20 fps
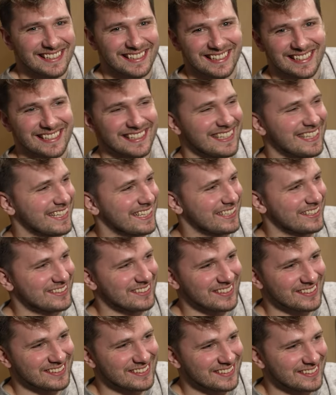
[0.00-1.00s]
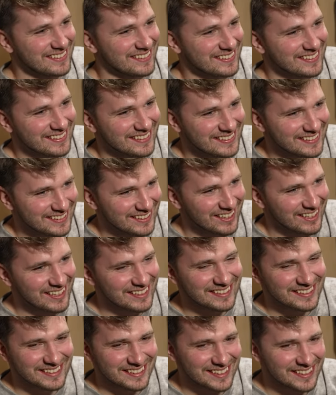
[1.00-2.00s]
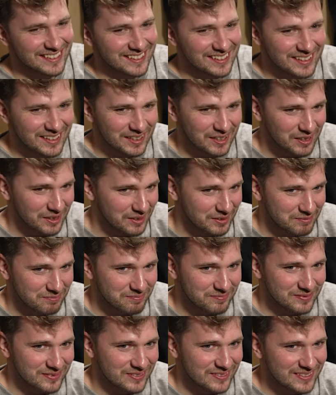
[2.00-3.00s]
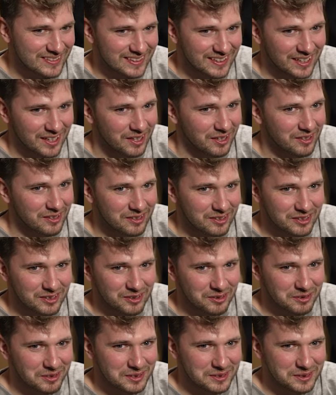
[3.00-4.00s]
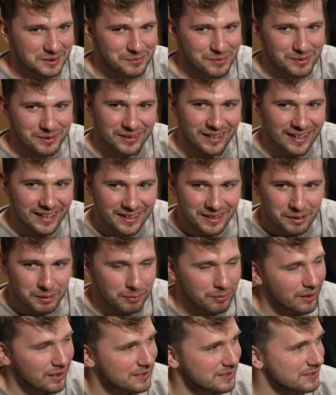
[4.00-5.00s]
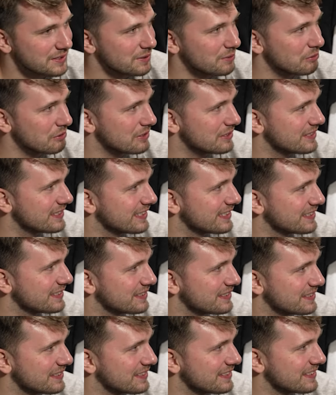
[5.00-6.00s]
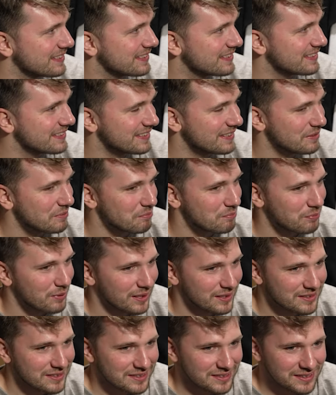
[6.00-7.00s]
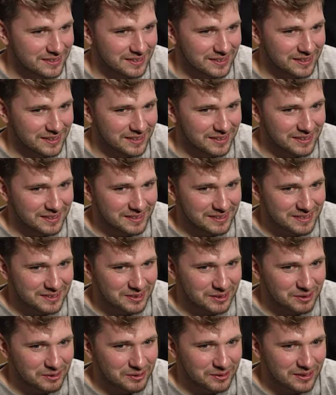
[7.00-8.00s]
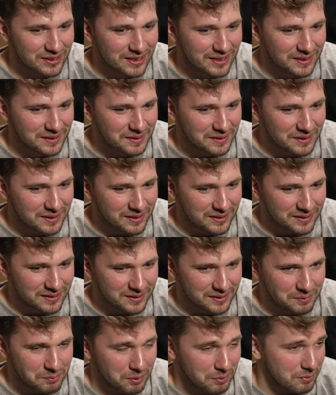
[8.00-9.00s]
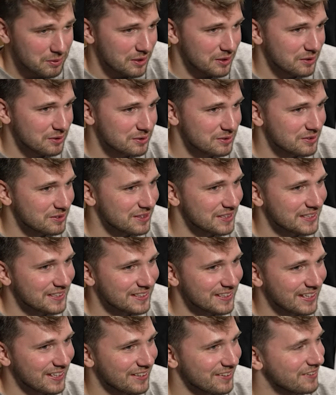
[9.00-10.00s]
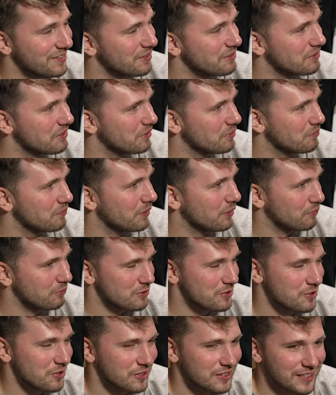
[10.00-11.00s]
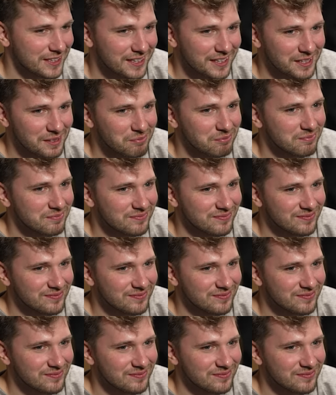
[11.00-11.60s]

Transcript: got to talk to them. No, I think they, I don't know. You know, they see me practice some of these things in practice. So maybe they used to, I don't know. But for sure they got up.